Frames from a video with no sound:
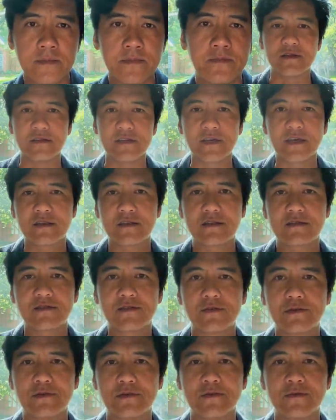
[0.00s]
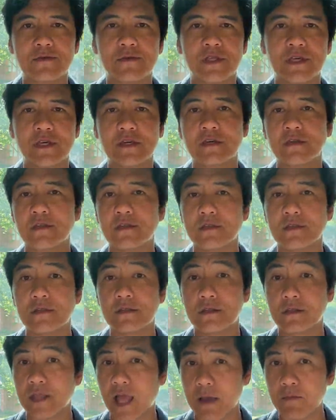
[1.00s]
The link to the
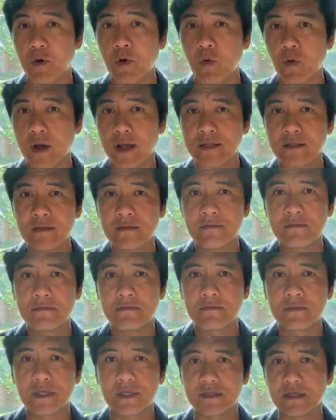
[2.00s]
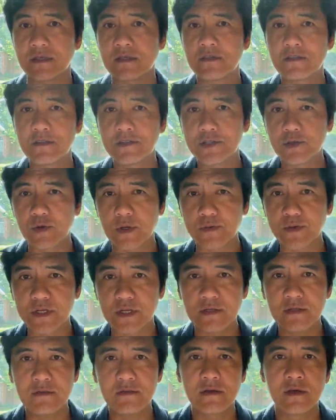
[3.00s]
Lymow One is in the
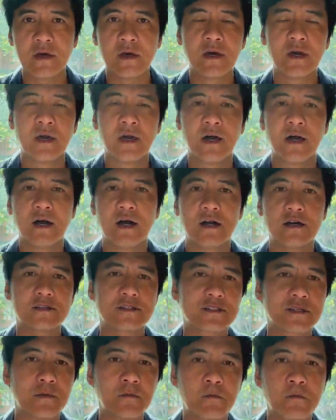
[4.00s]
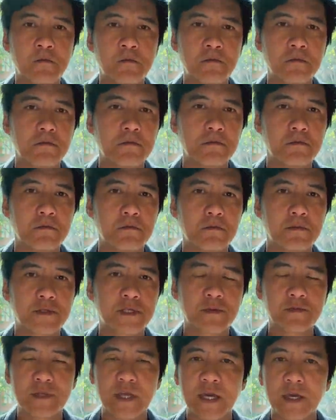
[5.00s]
description. Uh, some,
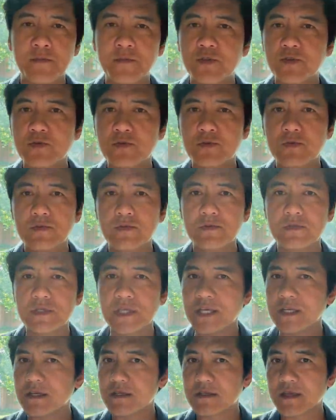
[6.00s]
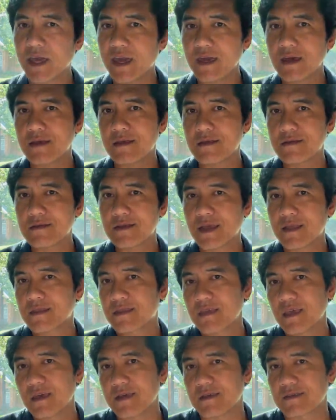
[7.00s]
sometimes you need a tank
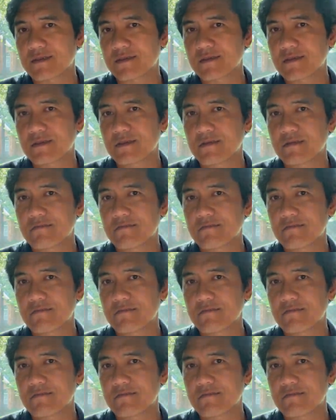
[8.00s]
that thinks.